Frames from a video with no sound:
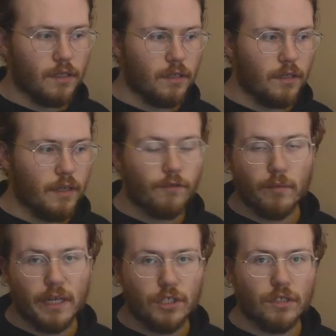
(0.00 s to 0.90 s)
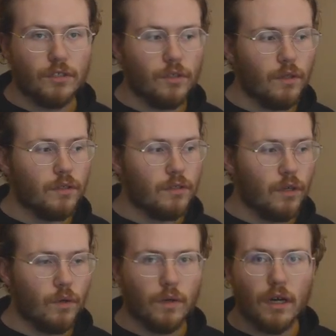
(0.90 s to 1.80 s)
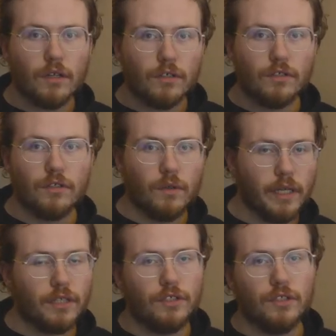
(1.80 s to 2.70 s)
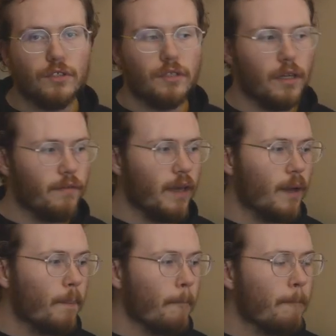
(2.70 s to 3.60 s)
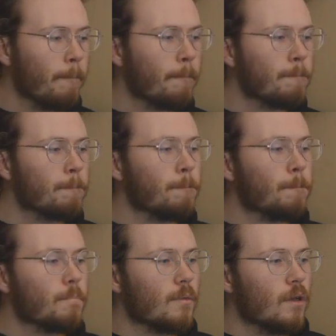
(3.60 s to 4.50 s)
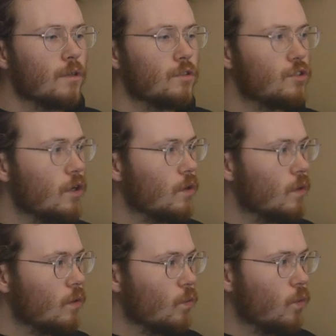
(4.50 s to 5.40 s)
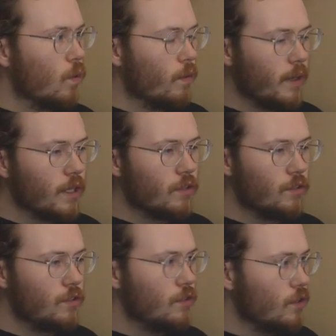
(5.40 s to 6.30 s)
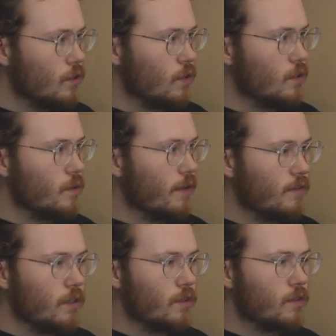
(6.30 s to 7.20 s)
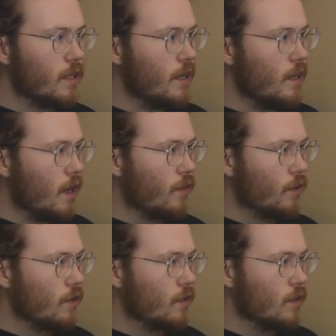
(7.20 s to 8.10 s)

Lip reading: information. So there's no colors, no textures, none of that. So what we can do is we have to use another